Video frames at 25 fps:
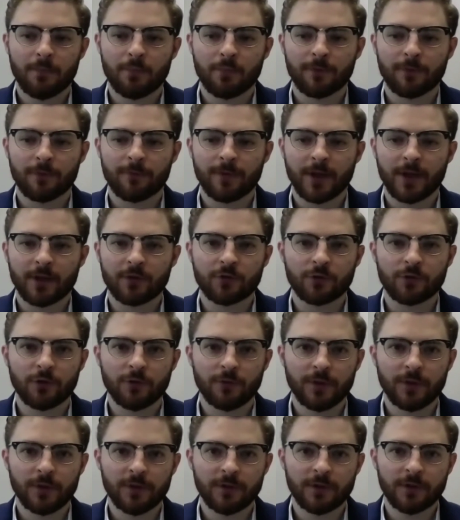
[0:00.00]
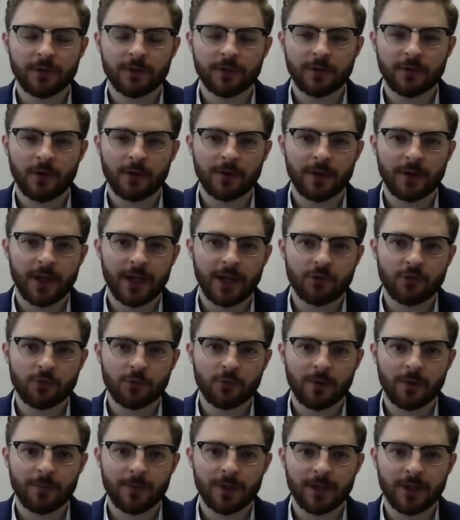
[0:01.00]
professional visa is called the H
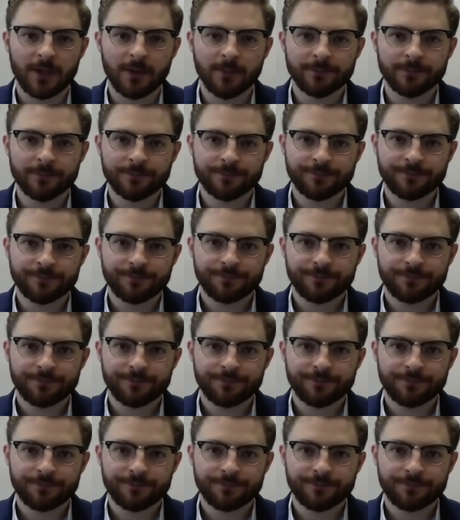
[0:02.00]
one B.